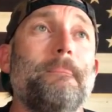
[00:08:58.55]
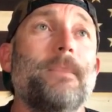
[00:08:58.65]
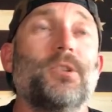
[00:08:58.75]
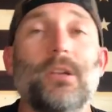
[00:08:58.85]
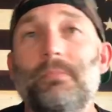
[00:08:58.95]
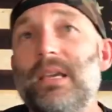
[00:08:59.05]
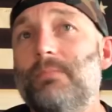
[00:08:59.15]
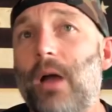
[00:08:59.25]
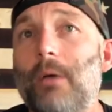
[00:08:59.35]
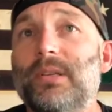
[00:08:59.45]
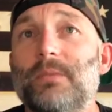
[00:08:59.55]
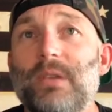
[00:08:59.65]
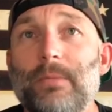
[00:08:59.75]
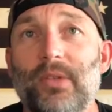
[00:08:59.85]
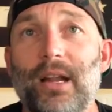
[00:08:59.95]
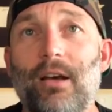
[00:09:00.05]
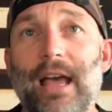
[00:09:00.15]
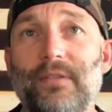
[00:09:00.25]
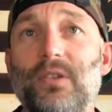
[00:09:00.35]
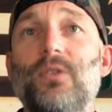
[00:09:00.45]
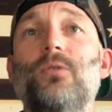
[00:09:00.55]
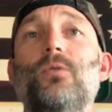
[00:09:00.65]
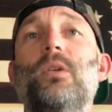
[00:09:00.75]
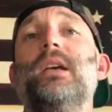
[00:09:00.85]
there's going to be probably some people that I'll have to do